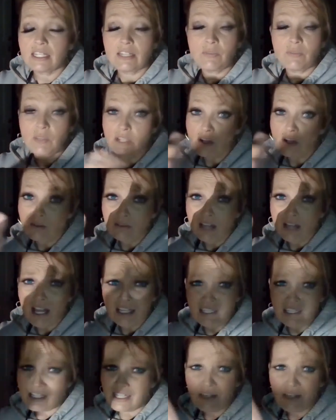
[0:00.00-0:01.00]
And if you don't
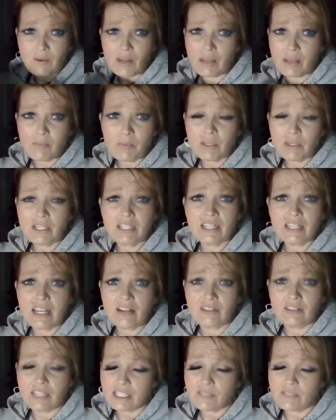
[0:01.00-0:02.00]
like it, then go ahead and put it
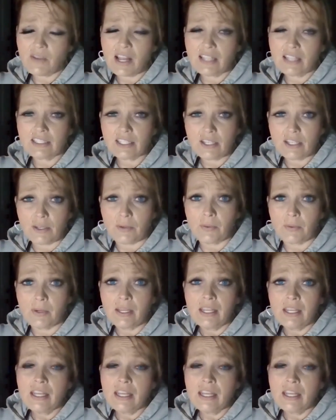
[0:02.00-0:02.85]
down. That's fine too.